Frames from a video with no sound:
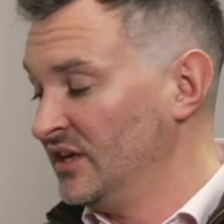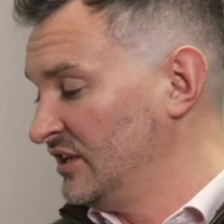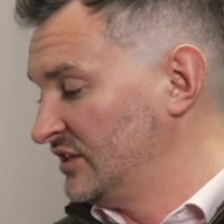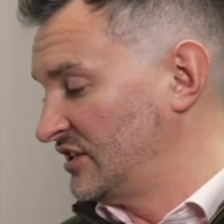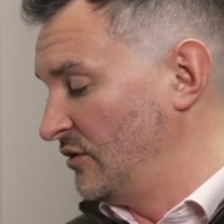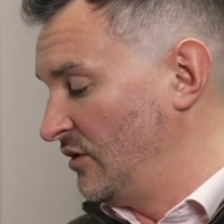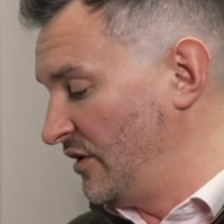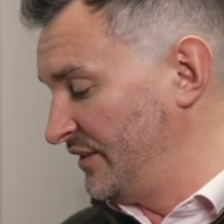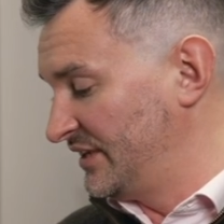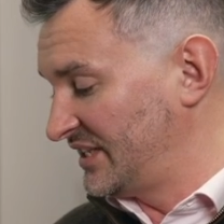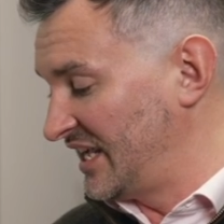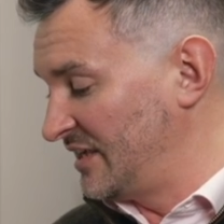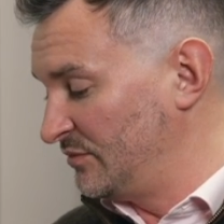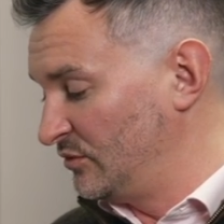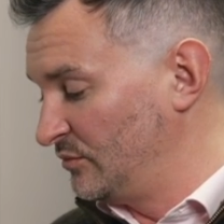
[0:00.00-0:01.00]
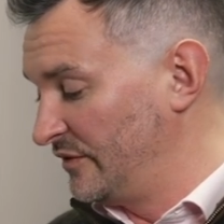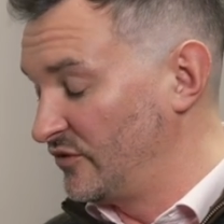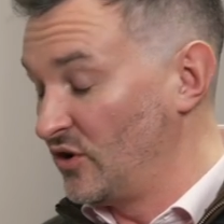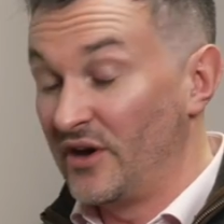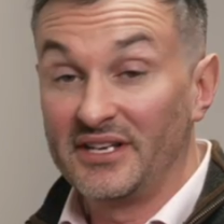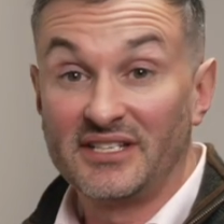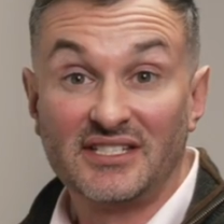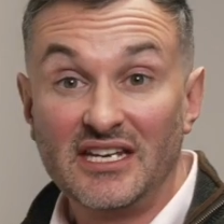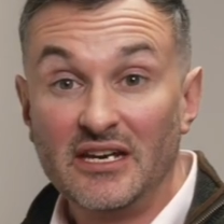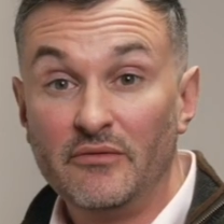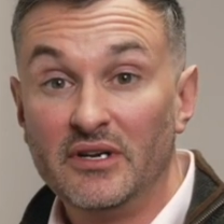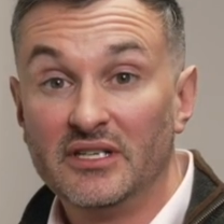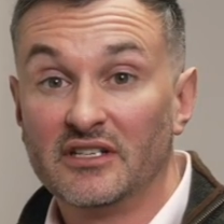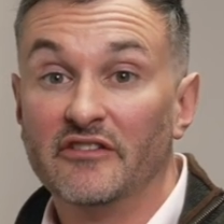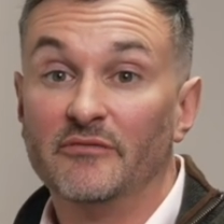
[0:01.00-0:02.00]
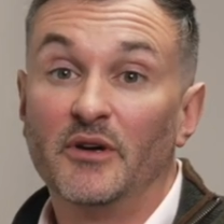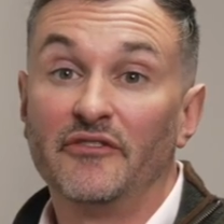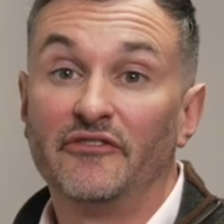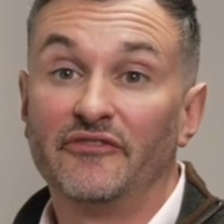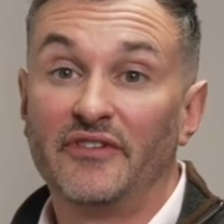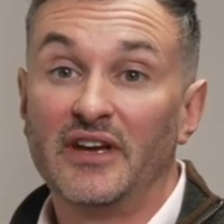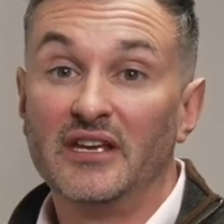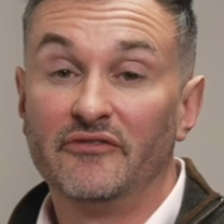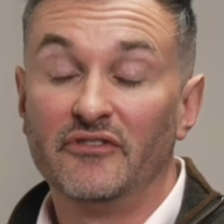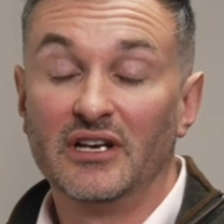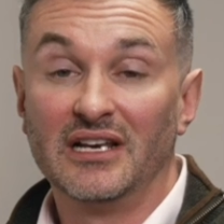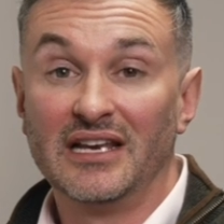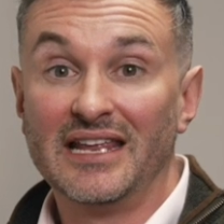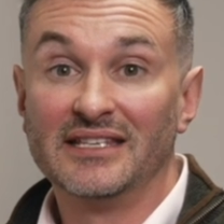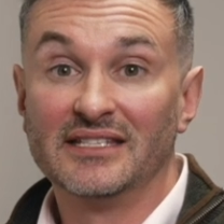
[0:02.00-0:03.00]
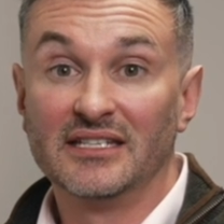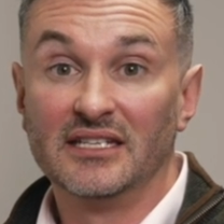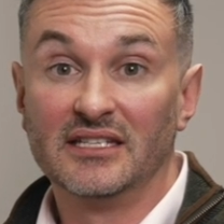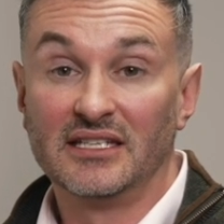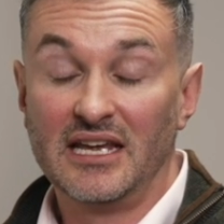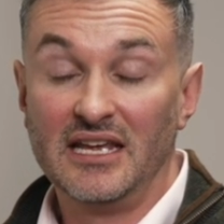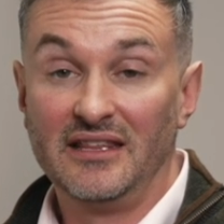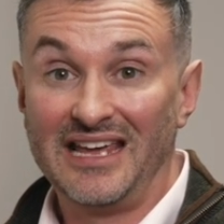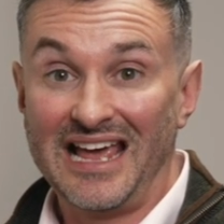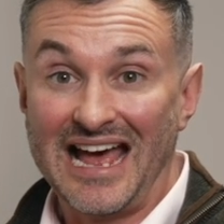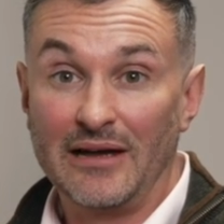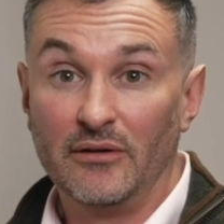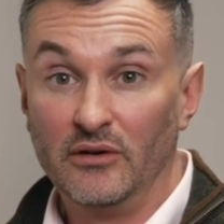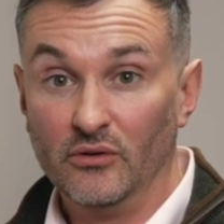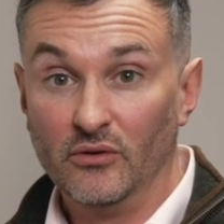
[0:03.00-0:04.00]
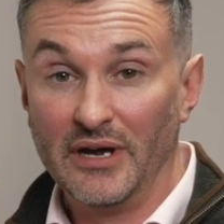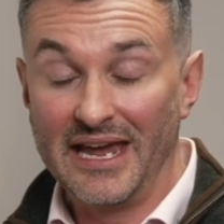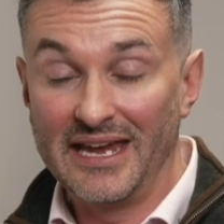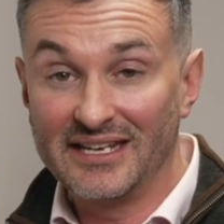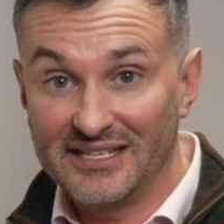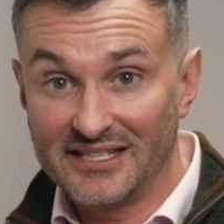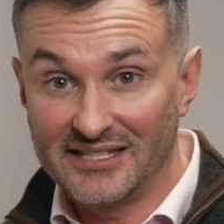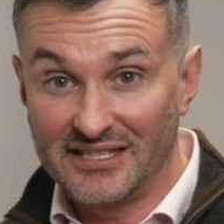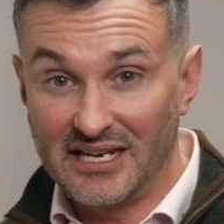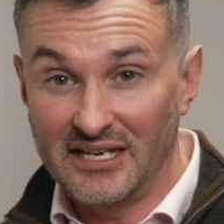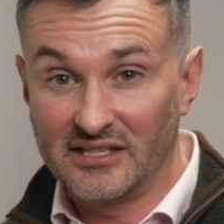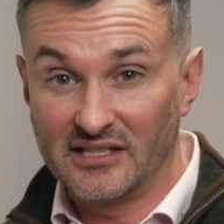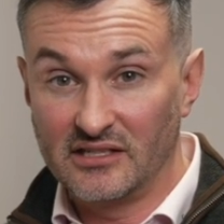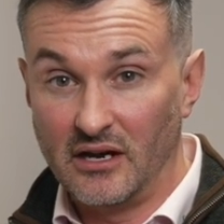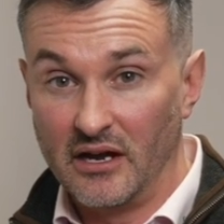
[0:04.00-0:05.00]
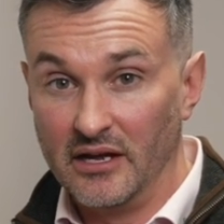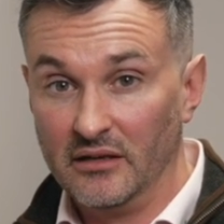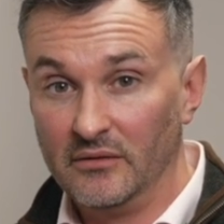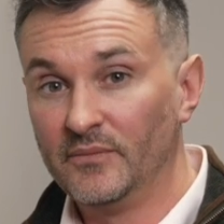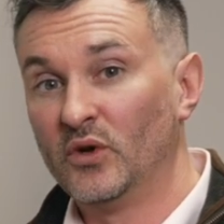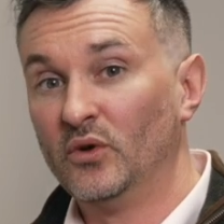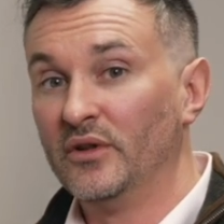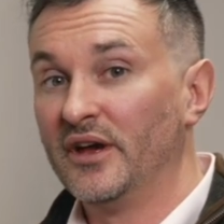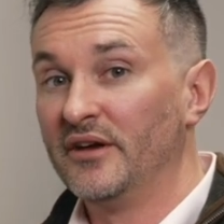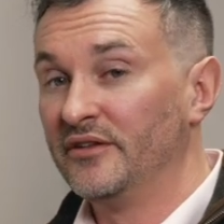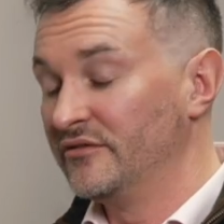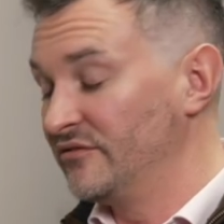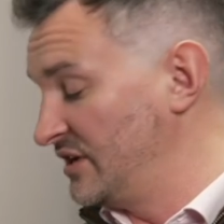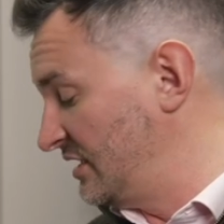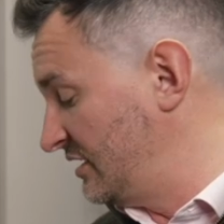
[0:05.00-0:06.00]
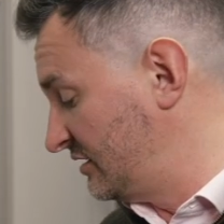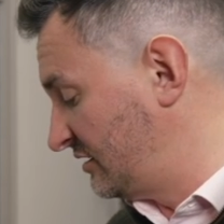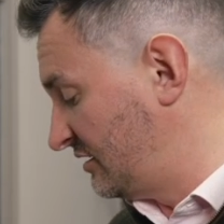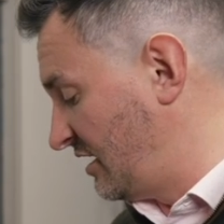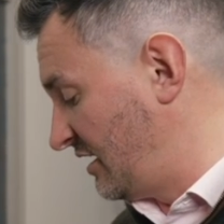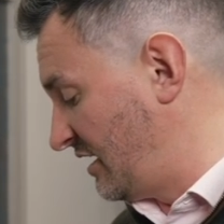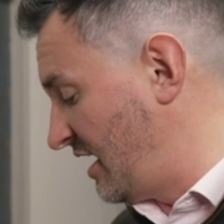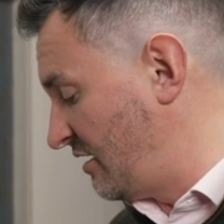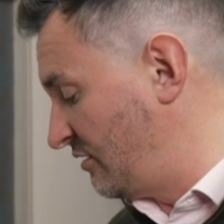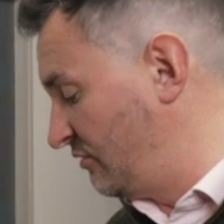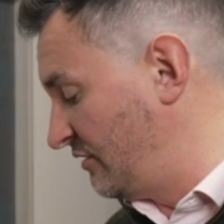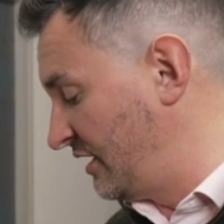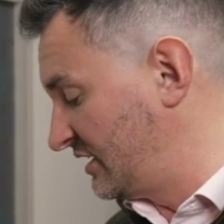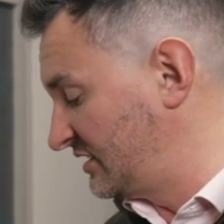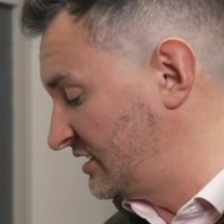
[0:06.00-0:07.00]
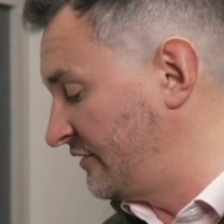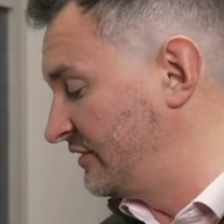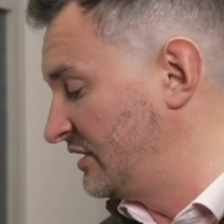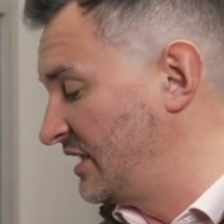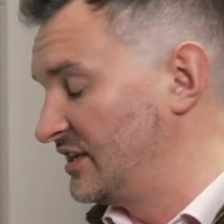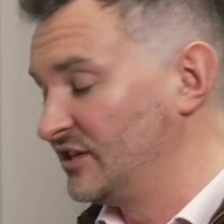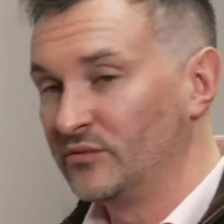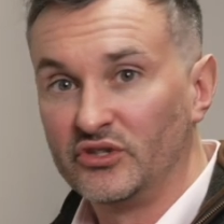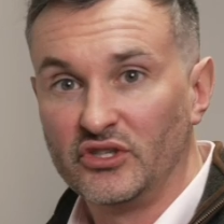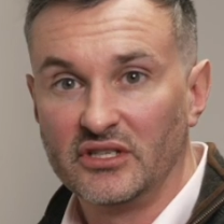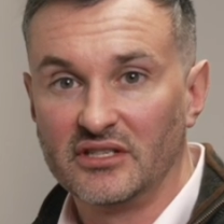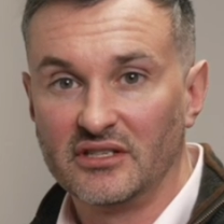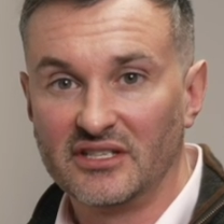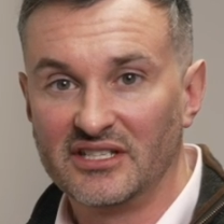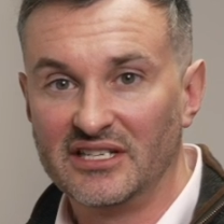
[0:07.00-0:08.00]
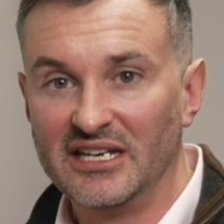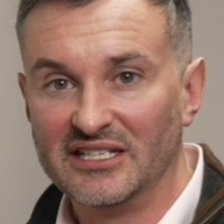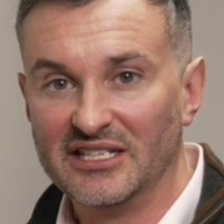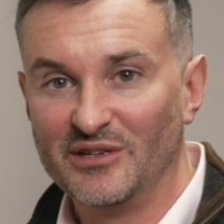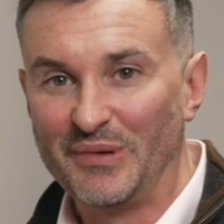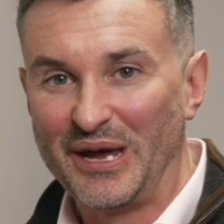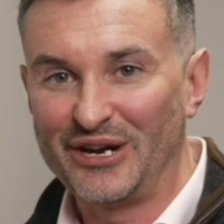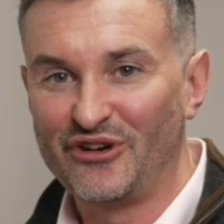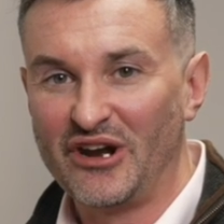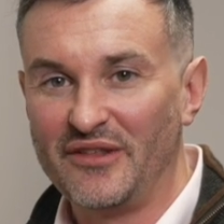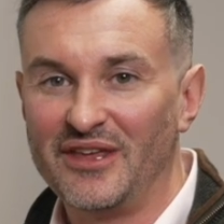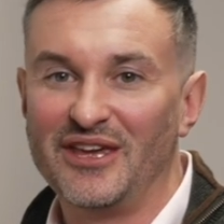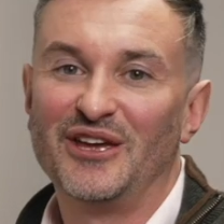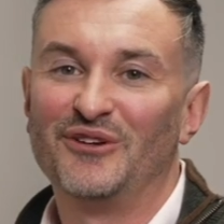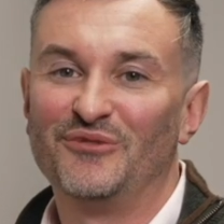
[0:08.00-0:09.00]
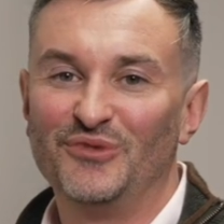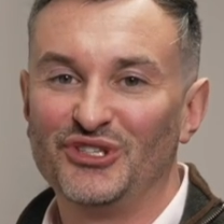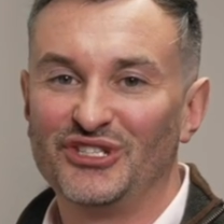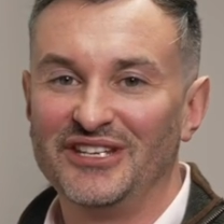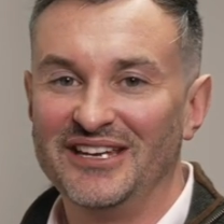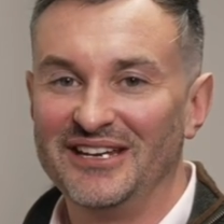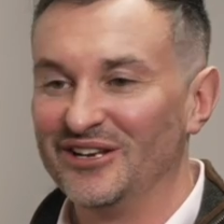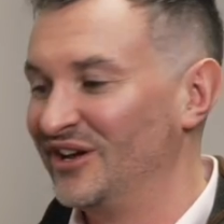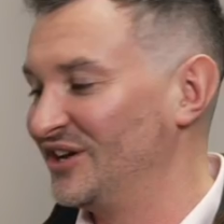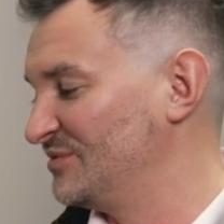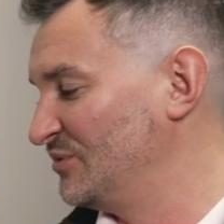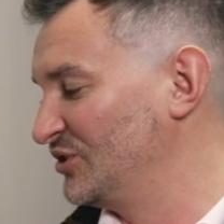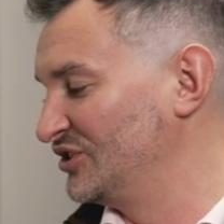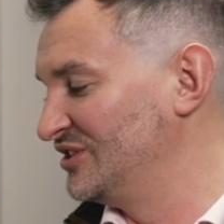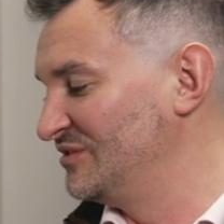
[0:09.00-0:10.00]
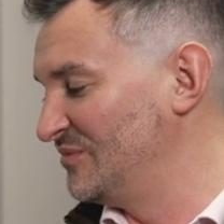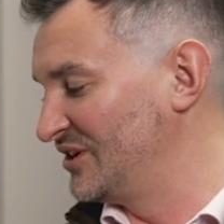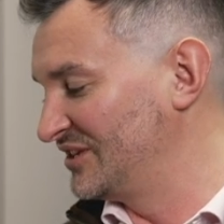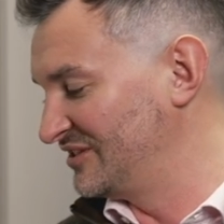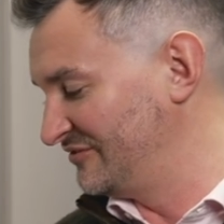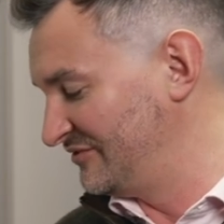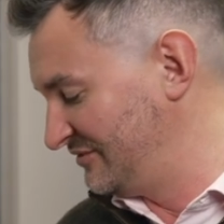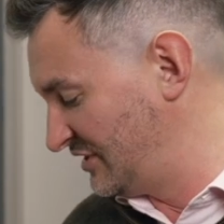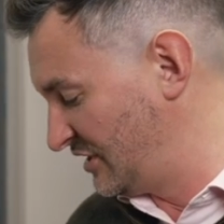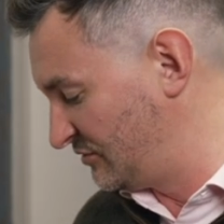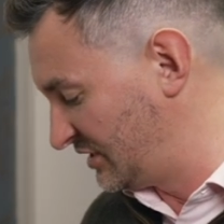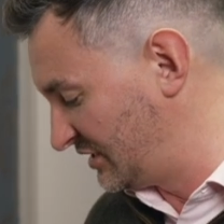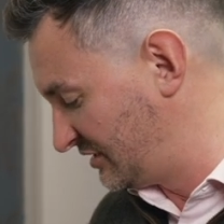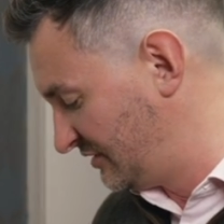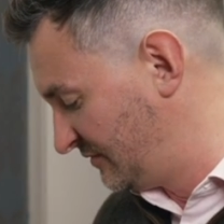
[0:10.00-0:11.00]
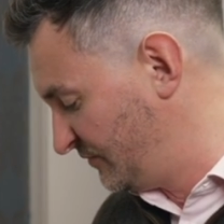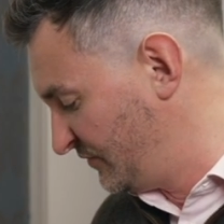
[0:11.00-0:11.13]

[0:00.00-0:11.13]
So on the table we've got a series of my favourite lenses in the Outlaw X6 style, although there is an Outlaw X7 lens which is sneaked in the background there, which the eagle-eyed amongst you might have noticed.